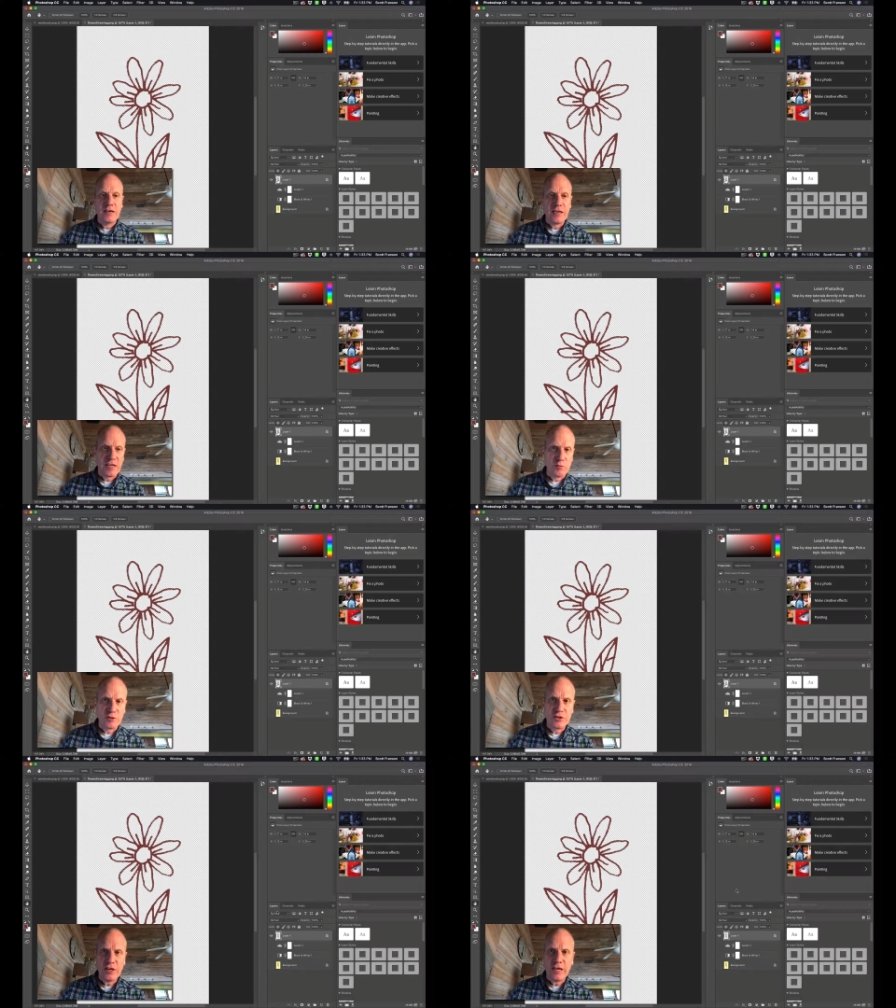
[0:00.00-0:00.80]
and it will
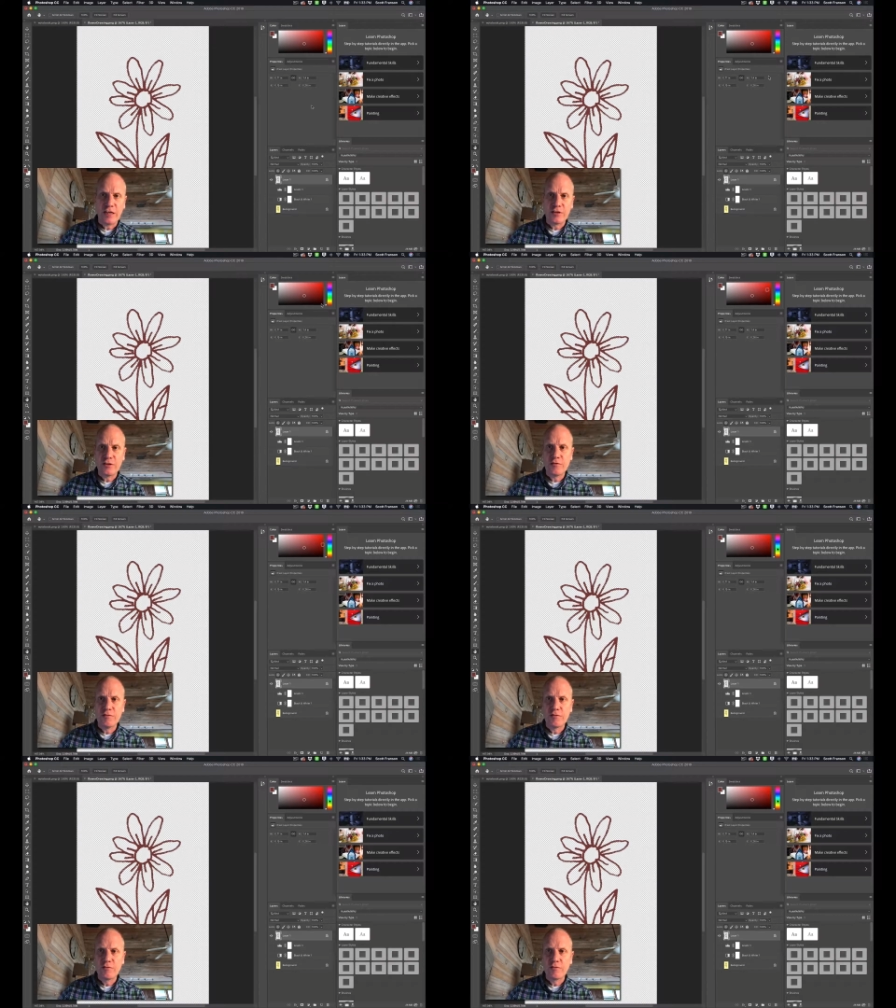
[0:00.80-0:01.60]
change
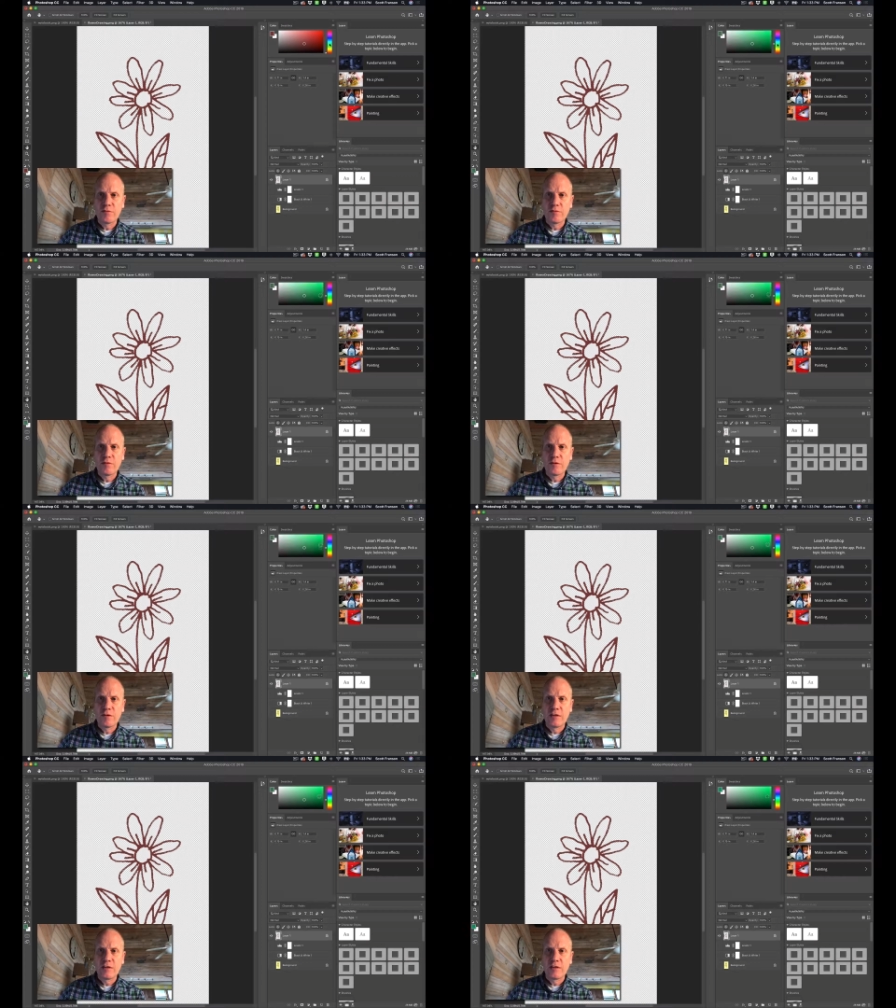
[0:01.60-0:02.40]

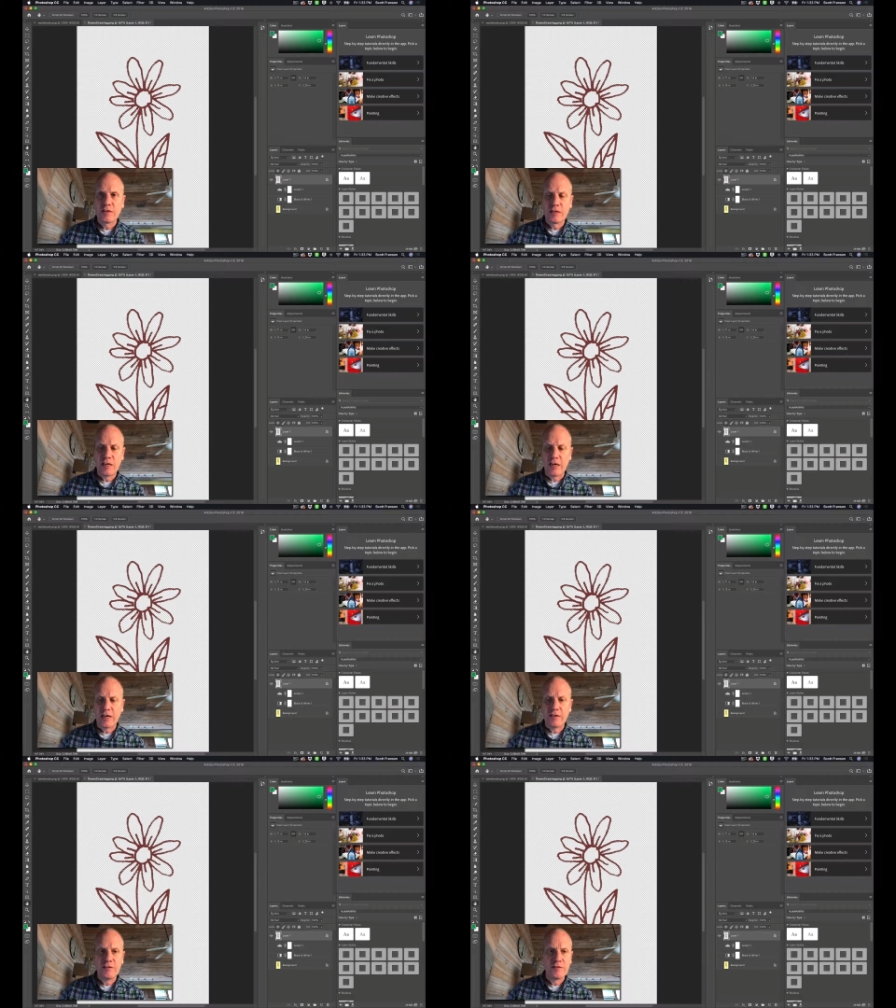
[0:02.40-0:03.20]
the
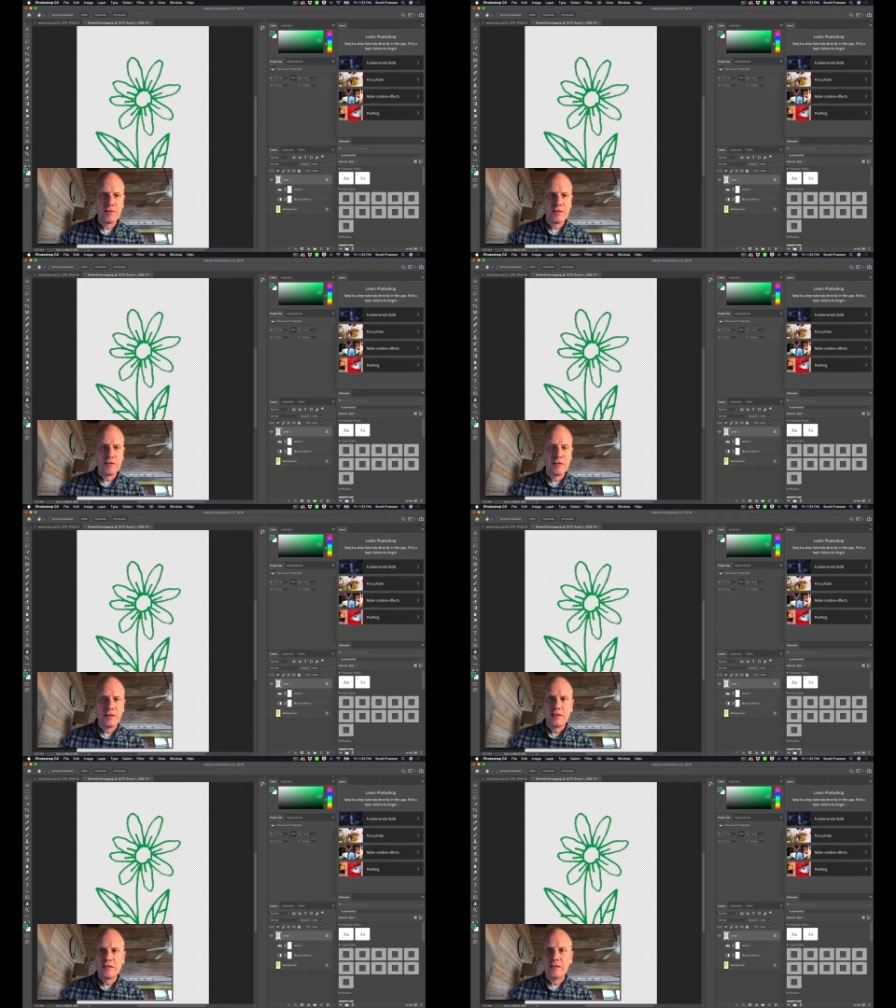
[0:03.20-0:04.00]
line
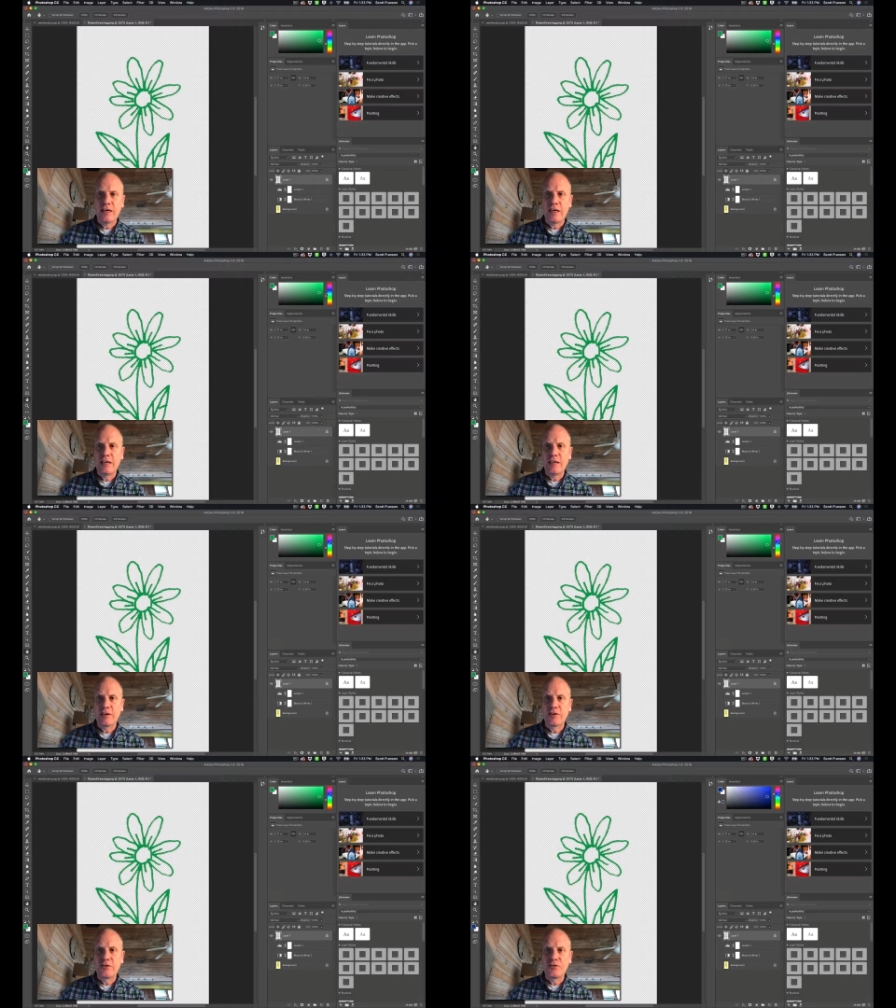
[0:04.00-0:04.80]
to any
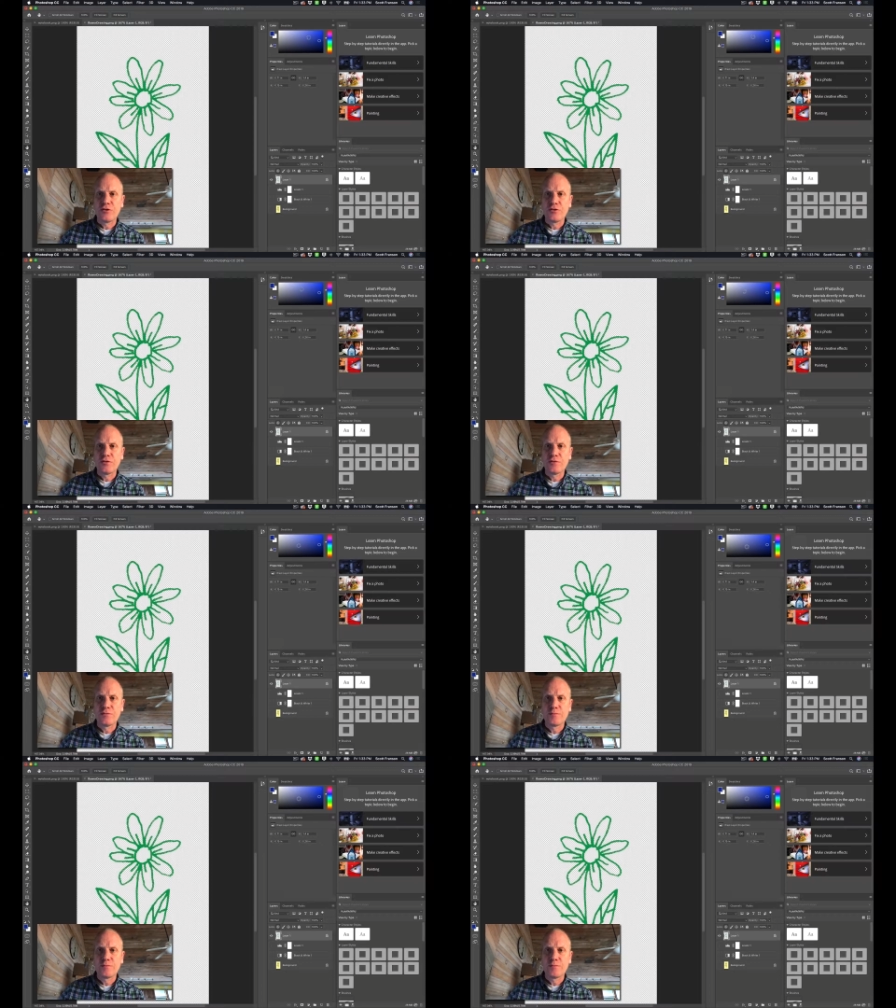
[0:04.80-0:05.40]
color you choose.